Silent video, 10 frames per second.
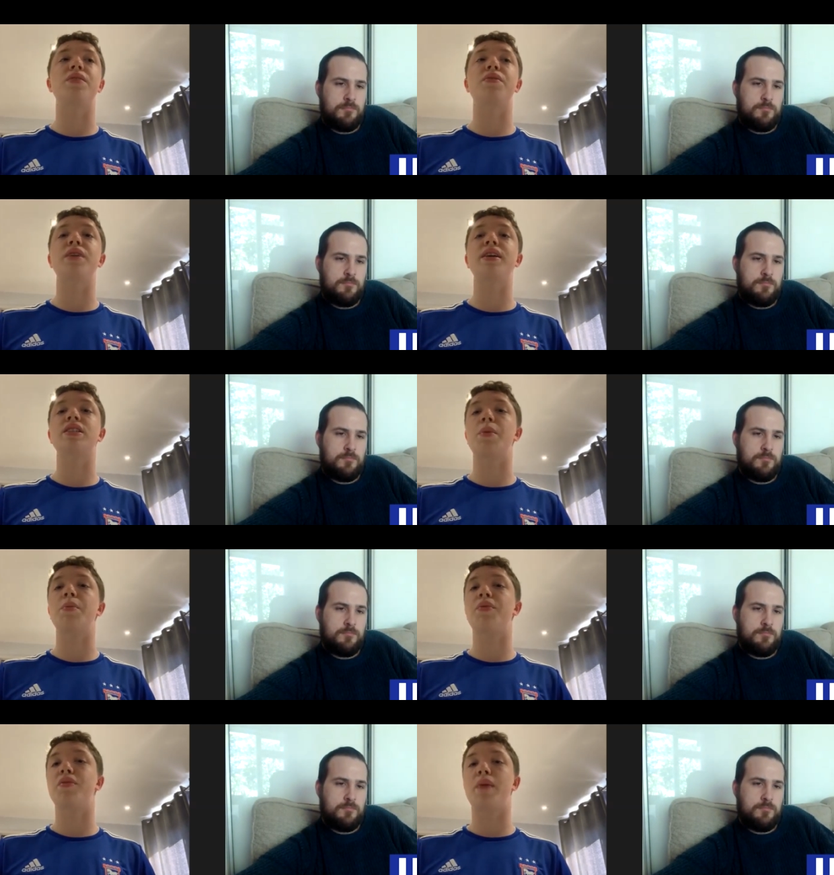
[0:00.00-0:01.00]
Speaker 1: things. Some for
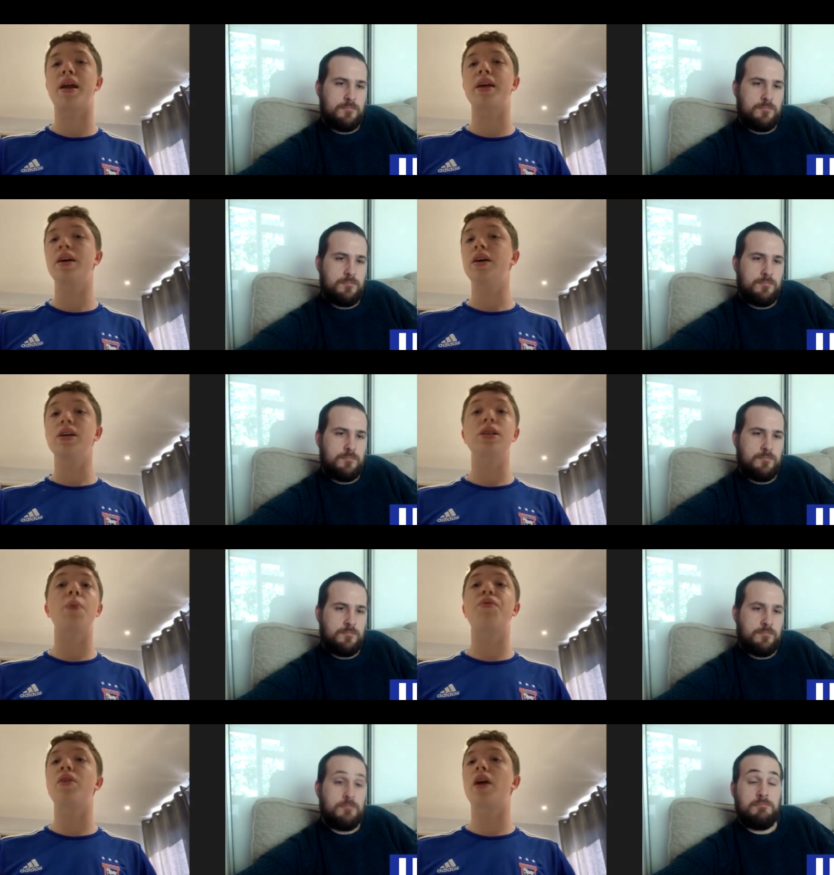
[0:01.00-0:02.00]
money, some
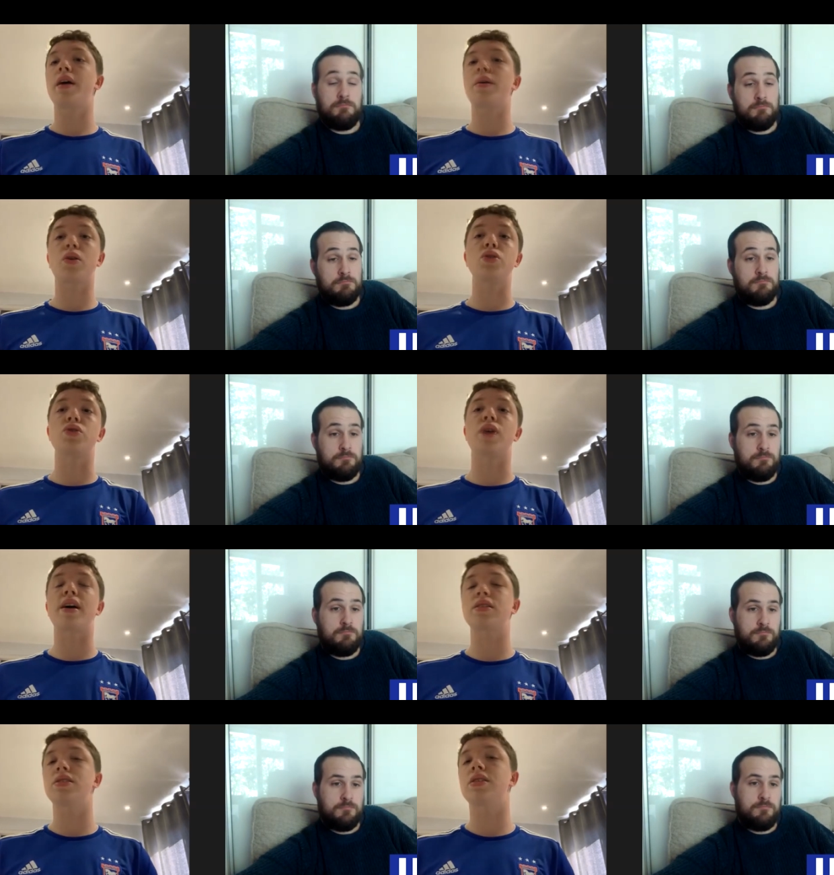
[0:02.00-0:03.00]
for like contracts
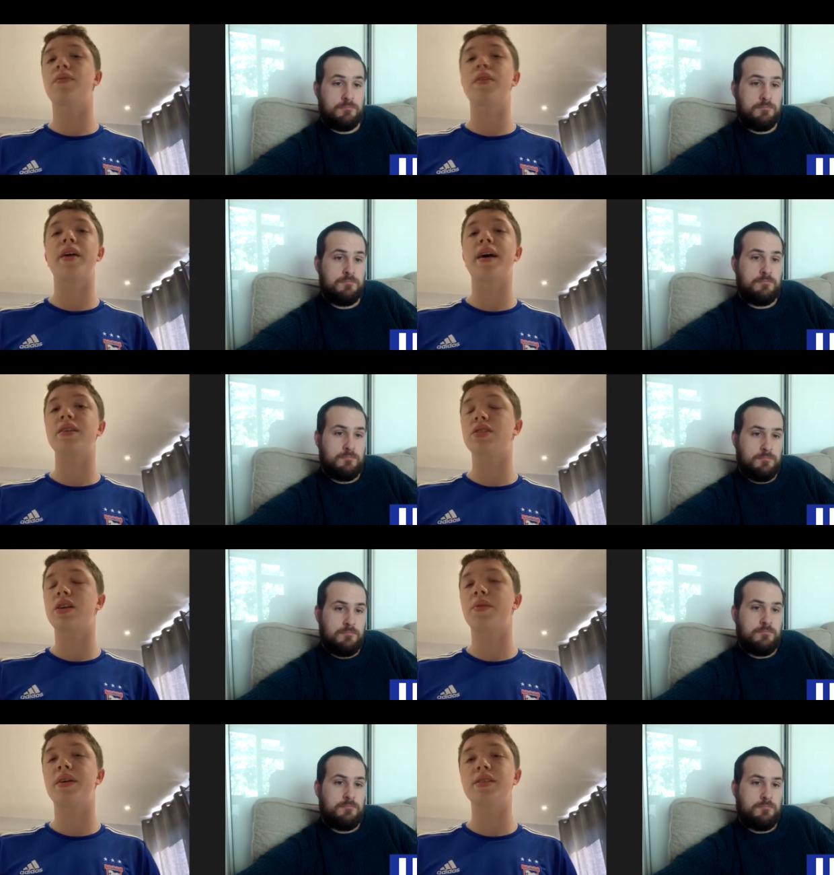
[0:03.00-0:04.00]
and stuff like that. So
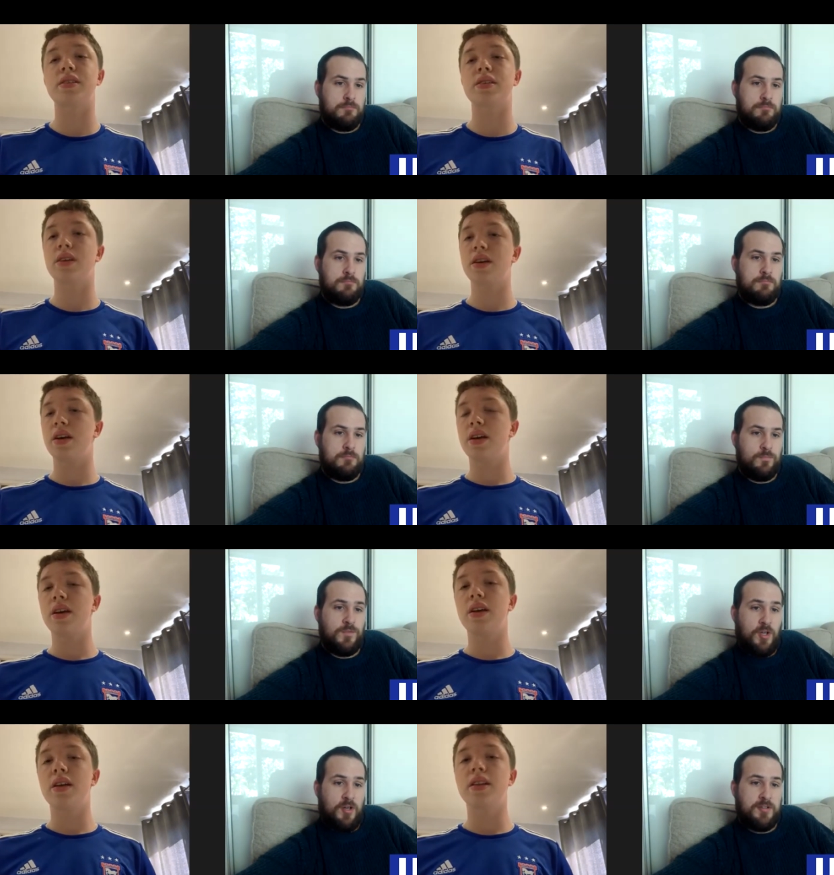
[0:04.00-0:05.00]
it's
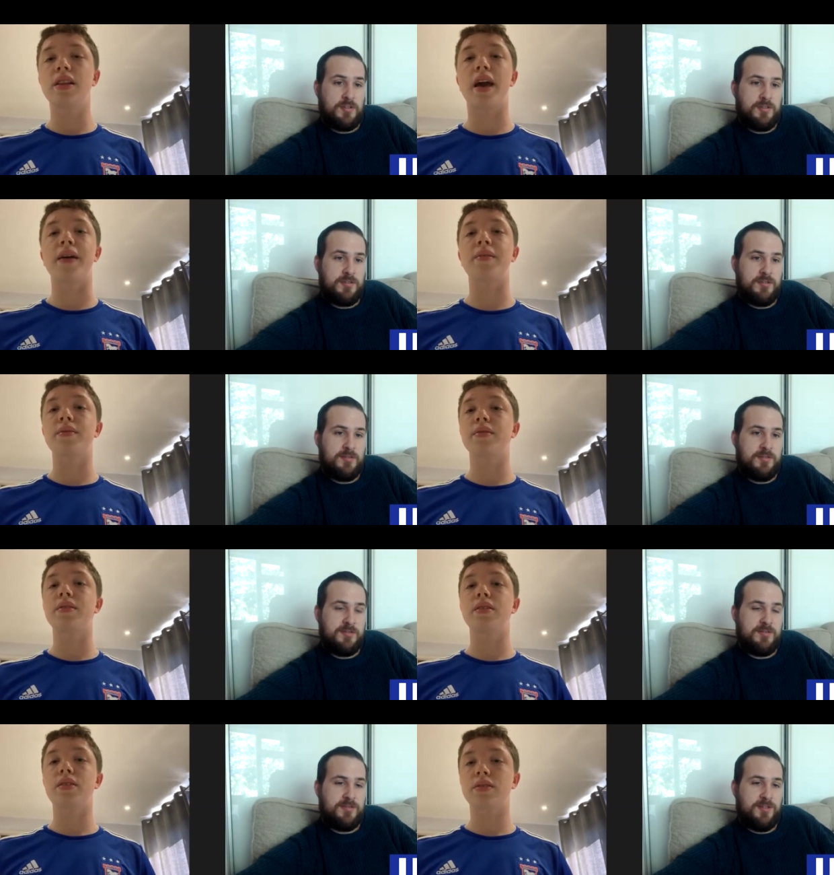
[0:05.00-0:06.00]
nice. yeah,
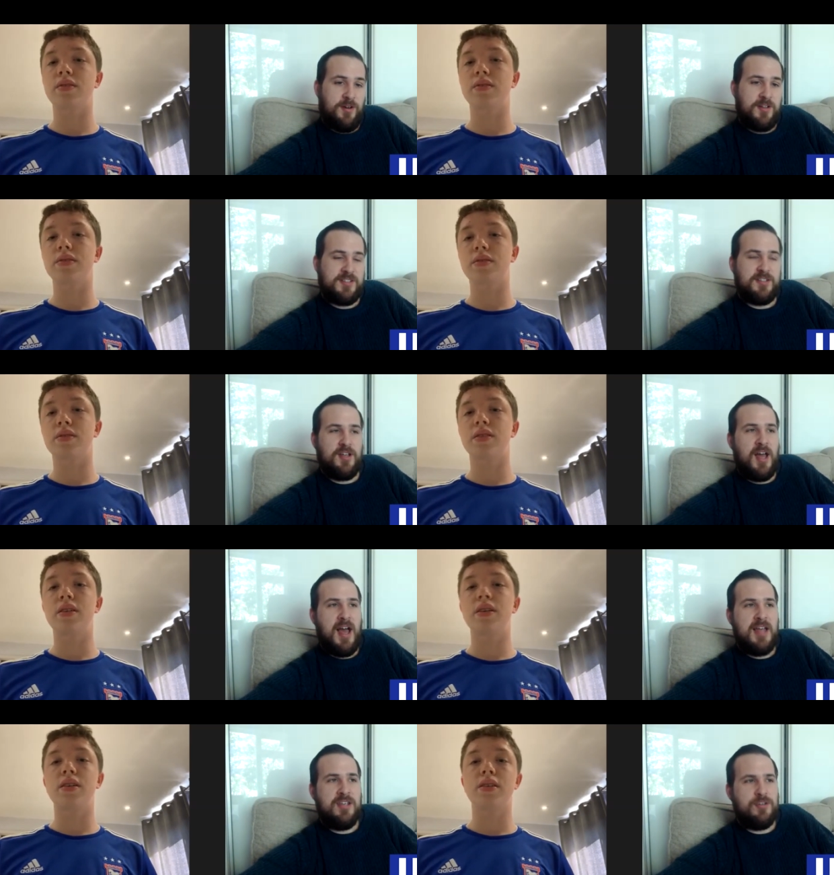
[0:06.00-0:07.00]
Speaker 2: nice.
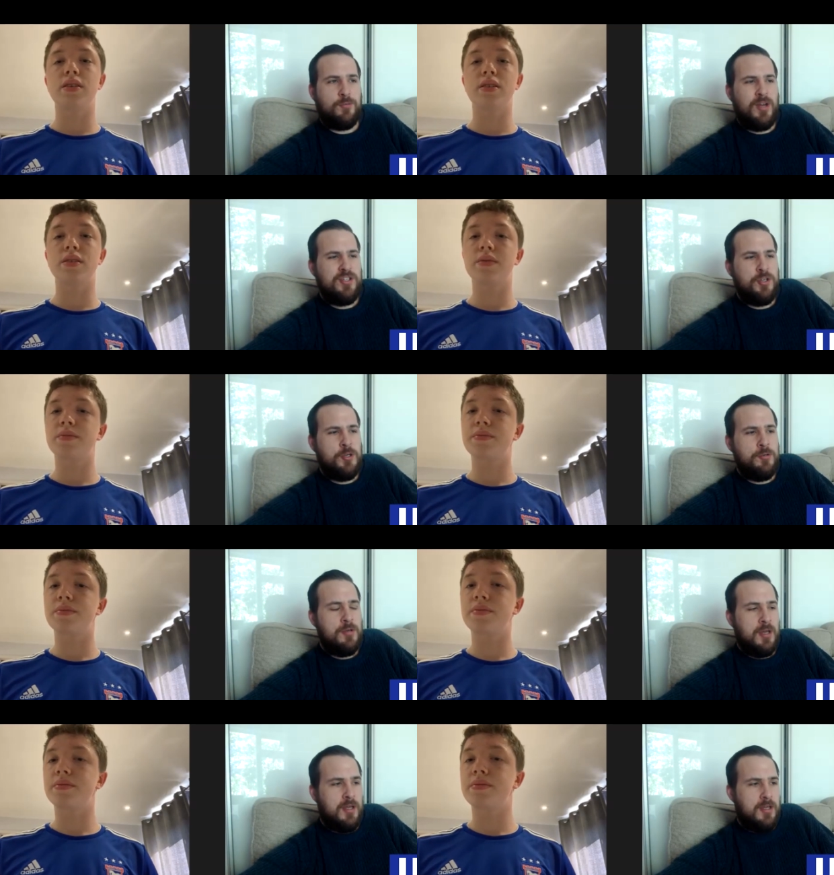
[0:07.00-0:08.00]
And when you
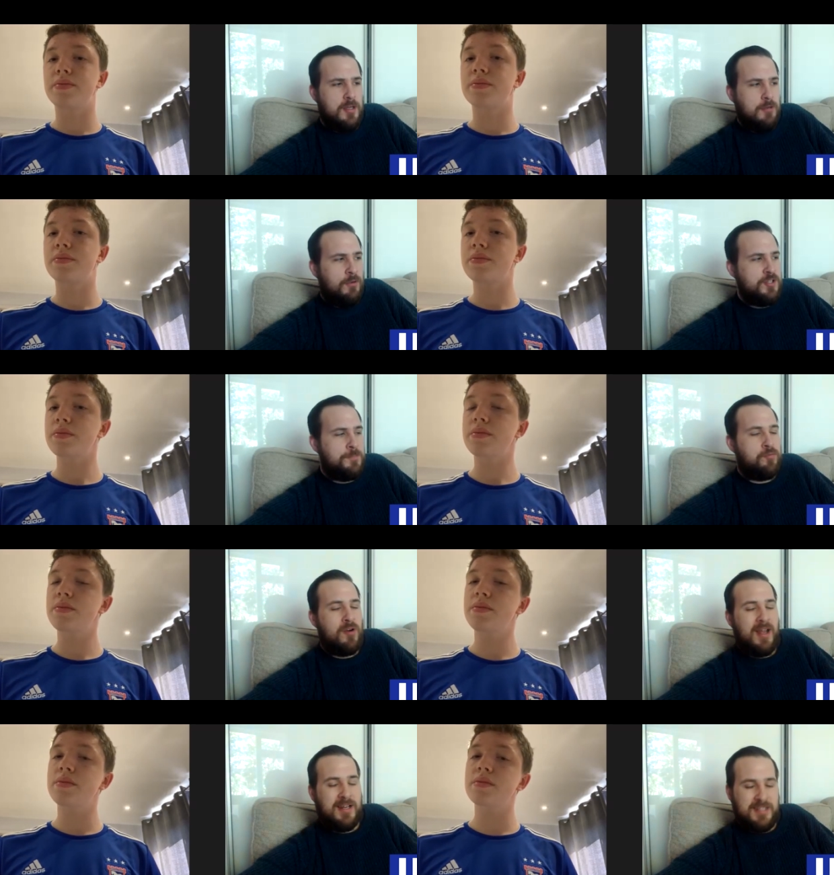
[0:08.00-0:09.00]
when you
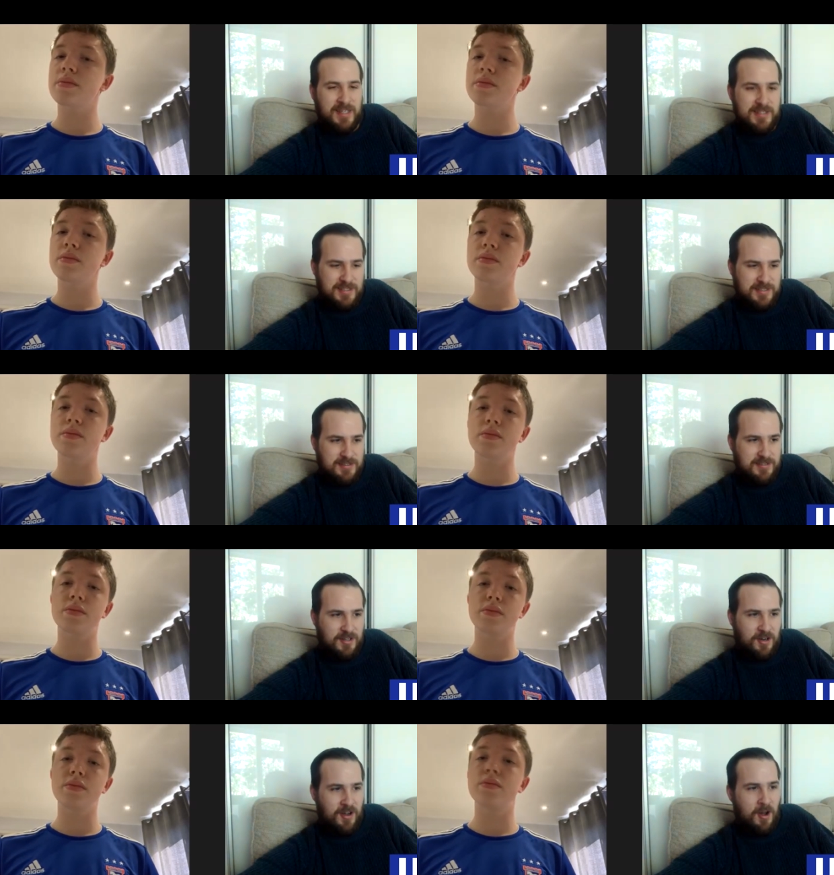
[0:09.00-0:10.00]
practice,
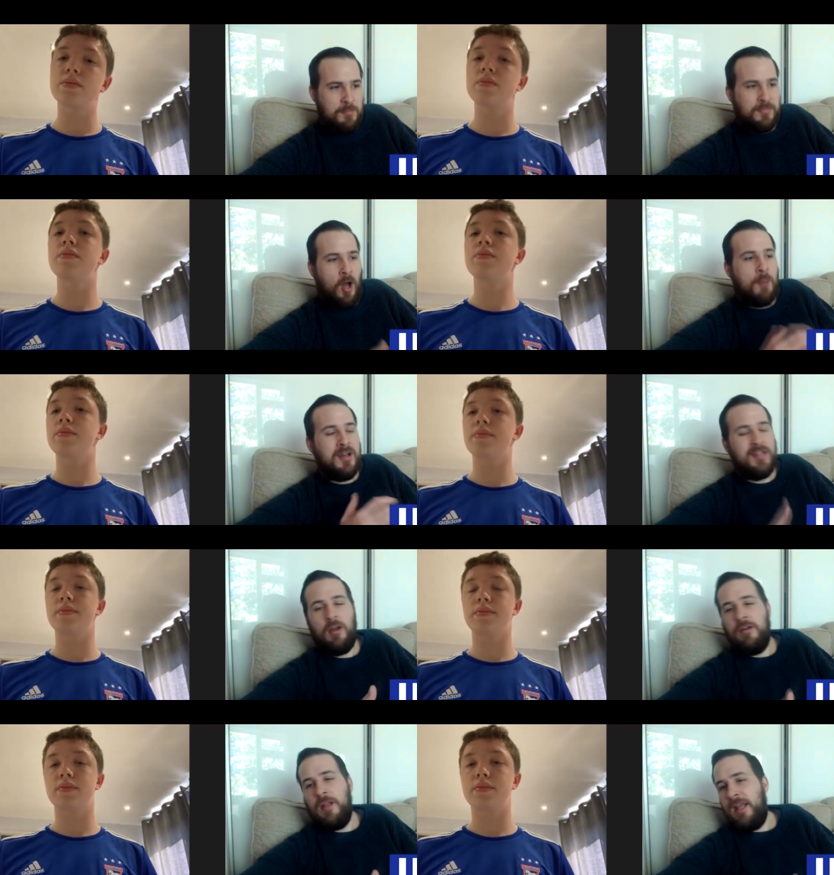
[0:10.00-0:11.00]
I, am I'm, I'm going to
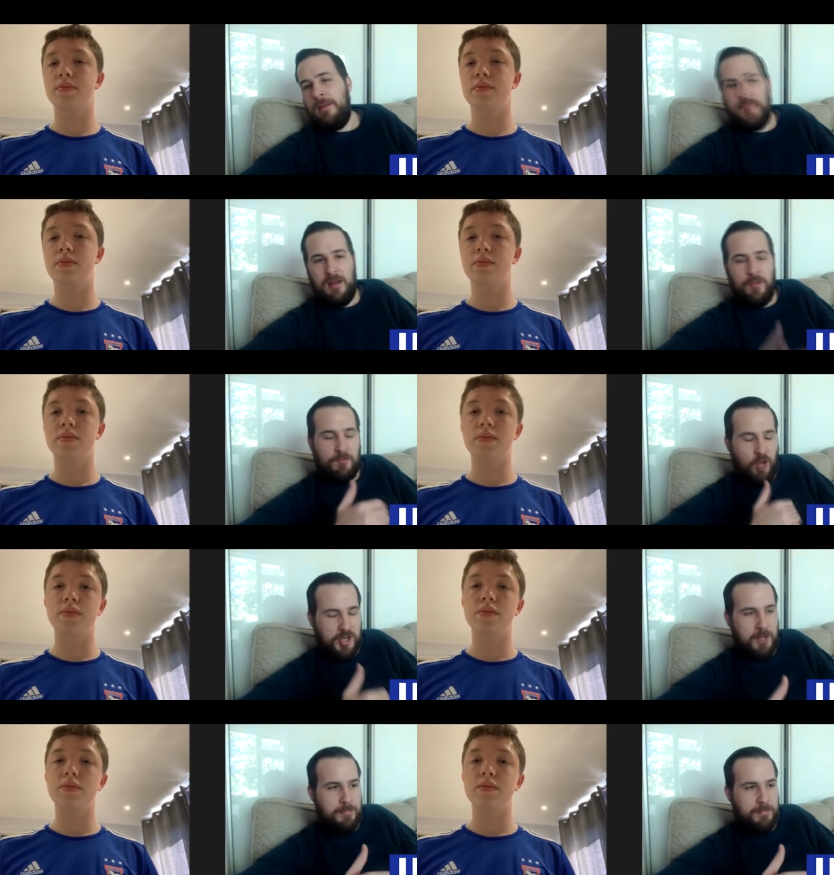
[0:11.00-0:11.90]
go on a limb here. I'm not, I don't